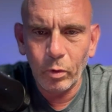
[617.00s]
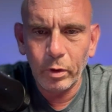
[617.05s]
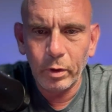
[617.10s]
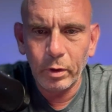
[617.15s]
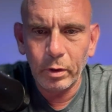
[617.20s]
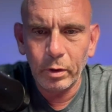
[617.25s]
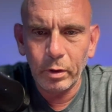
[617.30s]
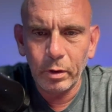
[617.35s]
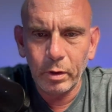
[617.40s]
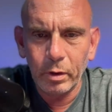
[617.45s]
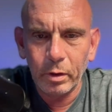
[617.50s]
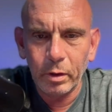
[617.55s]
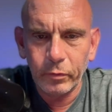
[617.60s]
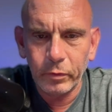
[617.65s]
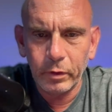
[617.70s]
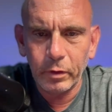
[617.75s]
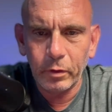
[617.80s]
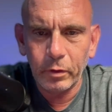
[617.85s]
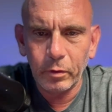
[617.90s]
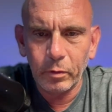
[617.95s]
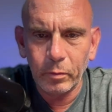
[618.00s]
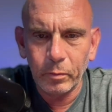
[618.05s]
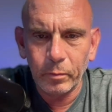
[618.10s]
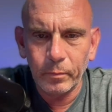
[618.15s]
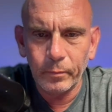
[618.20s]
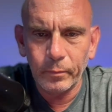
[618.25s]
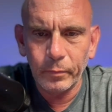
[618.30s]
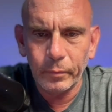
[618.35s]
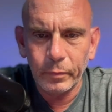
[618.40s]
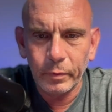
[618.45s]
each one
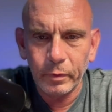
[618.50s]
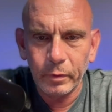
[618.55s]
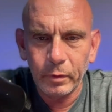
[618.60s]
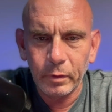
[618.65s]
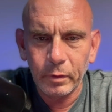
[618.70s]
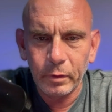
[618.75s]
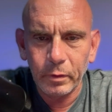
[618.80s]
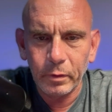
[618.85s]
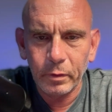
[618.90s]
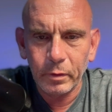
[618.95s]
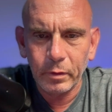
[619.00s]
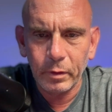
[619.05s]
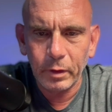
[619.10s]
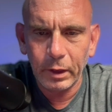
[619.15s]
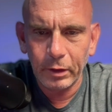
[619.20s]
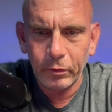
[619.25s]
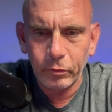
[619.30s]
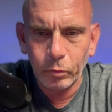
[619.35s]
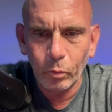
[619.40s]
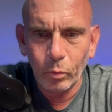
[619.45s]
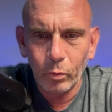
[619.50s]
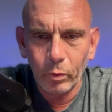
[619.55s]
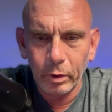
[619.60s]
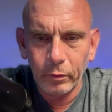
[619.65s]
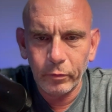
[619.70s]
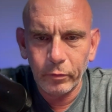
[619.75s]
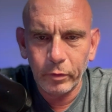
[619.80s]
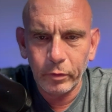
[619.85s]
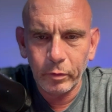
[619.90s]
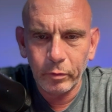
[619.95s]
of you
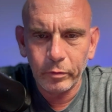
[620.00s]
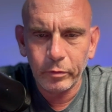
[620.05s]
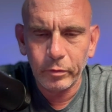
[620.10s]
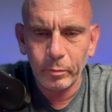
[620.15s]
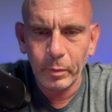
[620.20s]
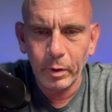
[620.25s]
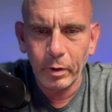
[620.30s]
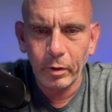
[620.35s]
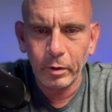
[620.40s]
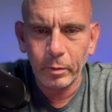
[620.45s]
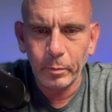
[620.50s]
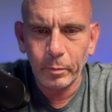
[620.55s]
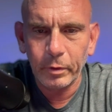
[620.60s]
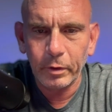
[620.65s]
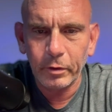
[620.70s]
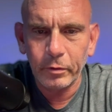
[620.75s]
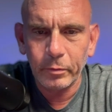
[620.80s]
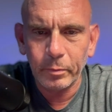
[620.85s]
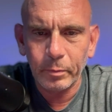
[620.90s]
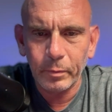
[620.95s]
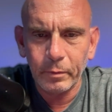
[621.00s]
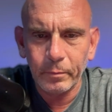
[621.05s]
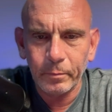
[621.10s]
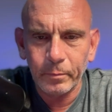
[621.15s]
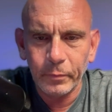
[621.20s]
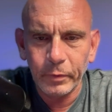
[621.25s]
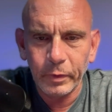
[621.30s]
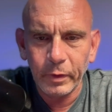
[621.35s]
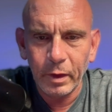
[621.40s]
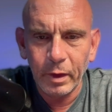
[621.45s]
as American
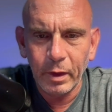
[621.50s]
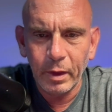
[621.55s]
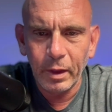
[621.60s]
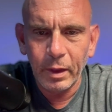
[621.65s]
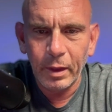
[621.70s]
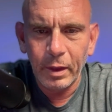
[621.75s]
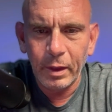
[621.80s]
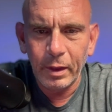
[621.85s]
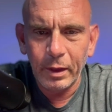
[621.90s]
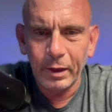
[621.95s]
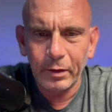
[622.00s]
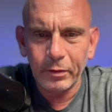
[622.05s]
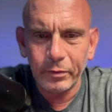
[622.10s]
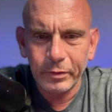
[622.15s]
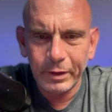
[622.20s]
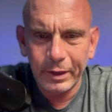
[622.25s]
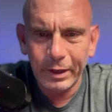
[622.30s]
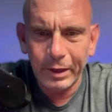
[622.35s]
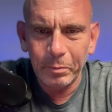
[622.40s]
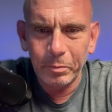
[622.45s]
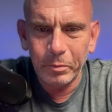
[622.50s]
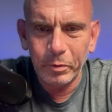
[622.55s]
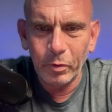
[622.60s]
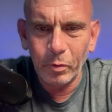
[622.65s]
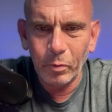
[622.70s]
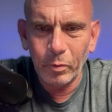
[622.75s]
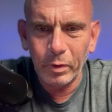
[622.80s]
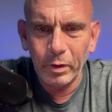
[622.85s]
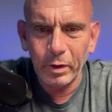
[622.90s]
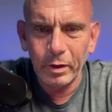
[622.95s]
policemen is
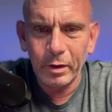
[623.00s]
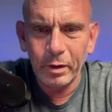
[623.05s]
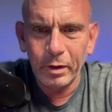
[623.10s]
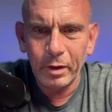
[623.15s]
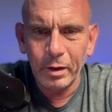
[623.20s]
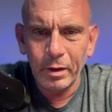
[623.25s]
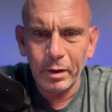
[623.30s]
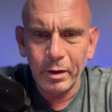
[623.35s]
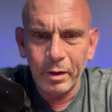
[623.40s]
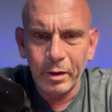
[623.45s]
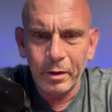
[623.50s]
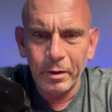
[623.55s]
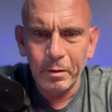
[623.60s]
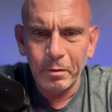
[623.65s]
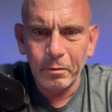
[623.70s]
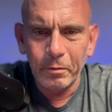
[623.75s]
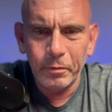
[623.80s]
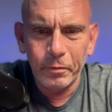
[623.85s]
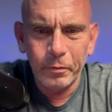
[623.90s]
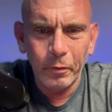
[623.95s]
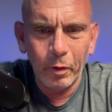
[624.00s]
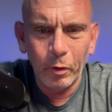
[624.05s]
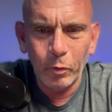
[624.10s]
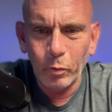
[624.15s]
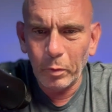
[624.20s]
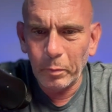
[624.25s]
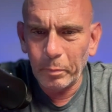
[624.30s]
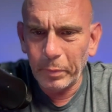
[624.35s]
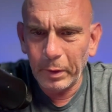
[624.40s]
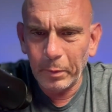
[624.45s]
keep doing it. Fuck
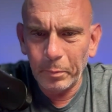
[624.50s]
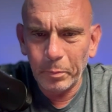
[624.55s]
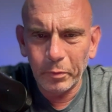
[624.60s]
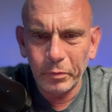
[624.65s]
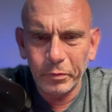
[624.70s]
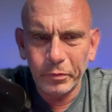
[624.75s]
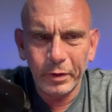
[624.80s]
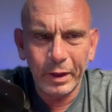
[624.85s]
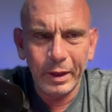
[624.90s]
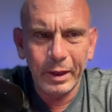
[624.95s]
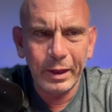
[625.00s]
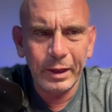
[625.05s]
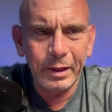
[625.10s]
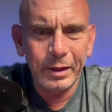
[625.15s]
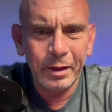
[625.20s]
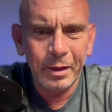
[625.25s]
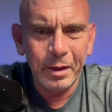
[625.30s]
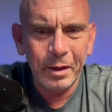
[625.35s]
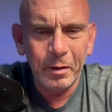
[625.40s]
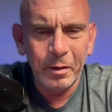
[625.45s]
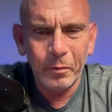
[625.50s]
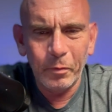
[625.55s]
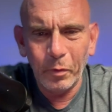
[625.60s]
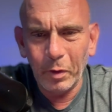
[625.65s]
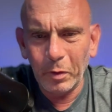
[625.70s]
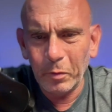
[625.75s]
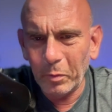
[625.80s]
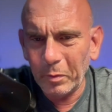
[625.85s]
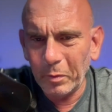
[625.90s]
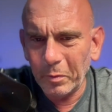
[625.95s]
what people say. Fuck
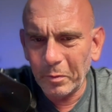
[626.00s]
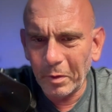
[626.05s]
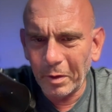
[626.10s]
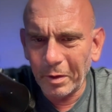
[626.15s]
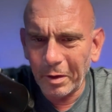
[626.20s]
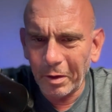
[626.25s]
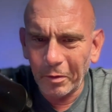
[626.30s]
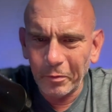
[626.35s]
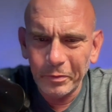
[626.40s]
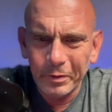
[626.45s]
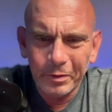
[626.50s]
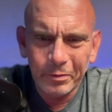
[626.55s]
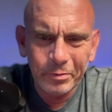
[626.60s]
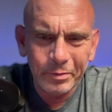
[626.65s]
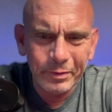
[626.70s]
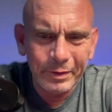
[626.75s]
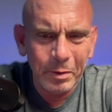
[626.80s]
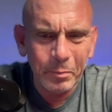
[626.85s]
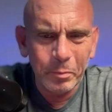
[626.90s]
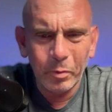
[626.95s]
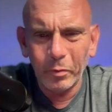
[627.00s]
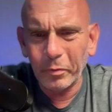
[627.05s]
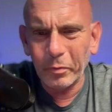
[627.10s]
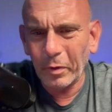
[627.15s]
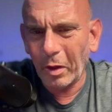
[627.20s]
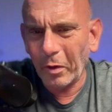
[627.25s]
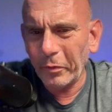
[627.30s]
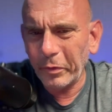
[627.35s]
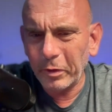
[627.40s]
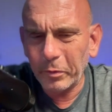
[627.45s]
what all these liberals, all
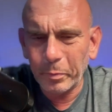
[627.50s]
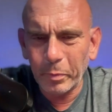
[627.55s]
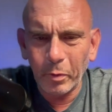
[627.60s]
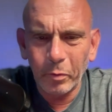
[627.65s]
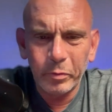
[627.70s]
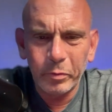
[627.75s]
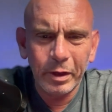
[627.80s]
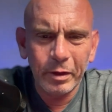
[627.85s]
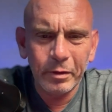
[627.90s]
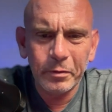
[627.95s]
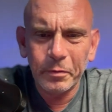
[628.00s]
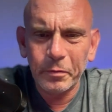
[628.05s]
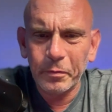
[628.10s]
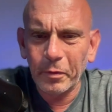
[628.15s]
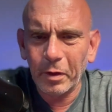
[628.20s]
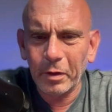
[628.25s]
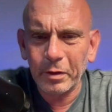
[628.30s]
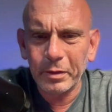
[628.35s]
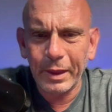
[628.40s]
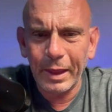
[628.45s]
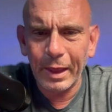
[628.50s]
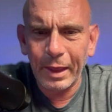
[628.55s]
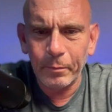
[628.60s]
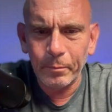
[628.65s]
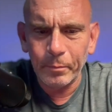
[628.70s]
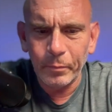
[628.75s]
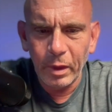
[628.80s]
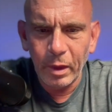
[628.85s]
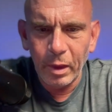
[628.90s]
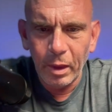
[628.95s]
these protests, fuck that.
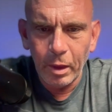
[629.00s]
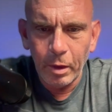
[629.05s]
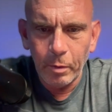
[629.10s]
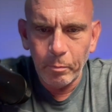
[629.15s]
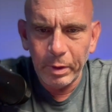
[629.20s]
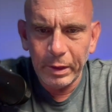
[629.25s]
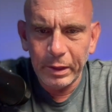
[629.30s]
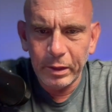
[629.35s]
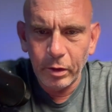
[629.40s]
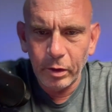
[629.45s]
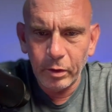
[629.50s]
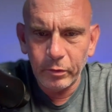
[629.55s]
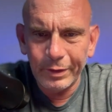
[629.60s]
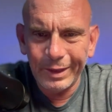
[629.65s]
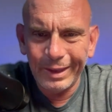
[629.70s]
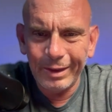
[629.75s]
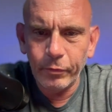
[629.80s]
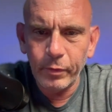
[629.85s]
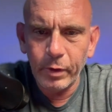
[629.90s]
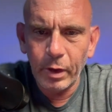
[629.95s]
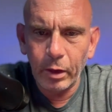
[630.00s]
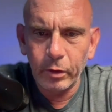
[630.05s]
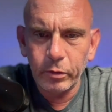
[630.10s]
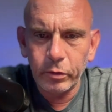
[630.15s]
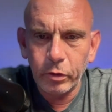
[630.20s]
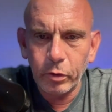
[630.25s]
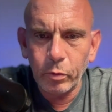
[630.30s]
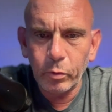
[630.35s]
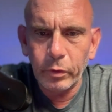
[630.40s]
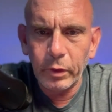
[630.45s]
Because if not you,
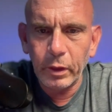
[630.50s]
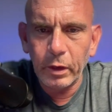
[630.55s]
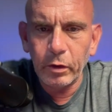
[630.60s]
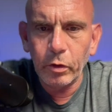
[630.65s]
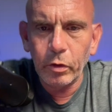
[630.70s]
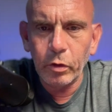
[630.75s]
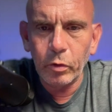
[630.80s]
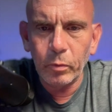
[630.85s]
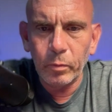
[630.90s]
then who?